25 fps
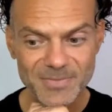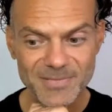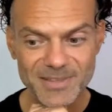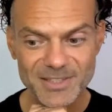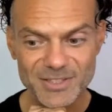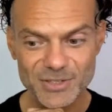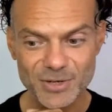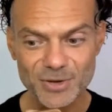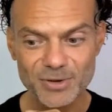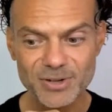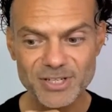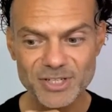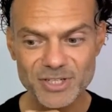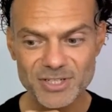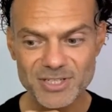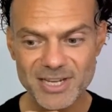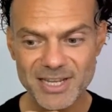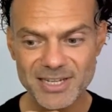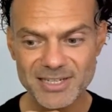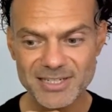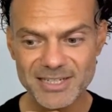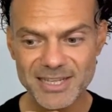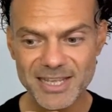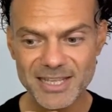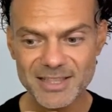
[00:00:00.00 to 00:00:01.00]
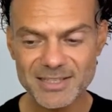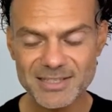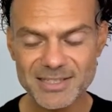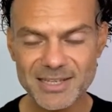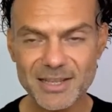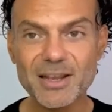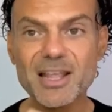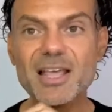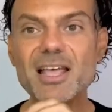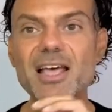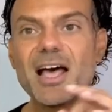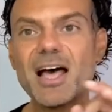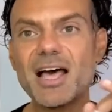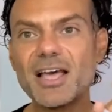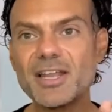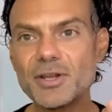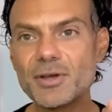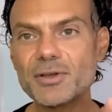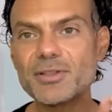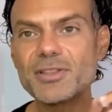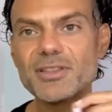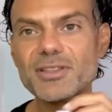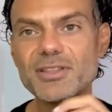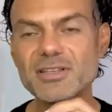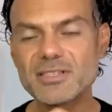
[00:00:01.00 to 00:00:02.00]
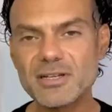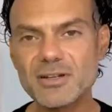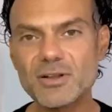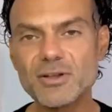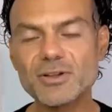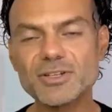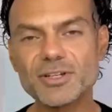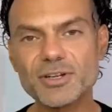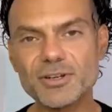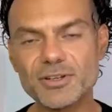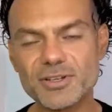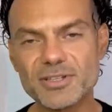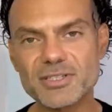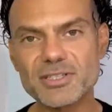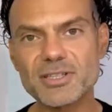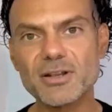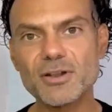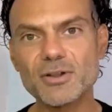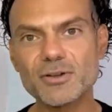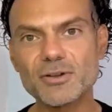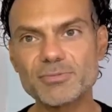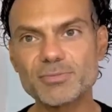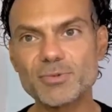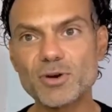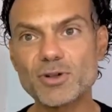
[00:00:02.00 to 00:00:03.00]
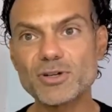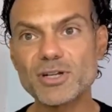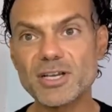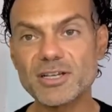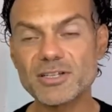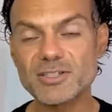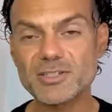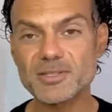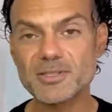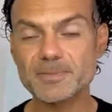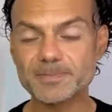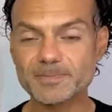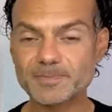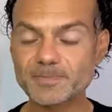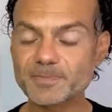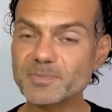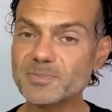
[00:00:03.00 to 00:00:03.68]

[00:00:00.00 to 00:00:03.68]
Sorry, just had to get this out. I know that there's a lot, you know, because a lot of products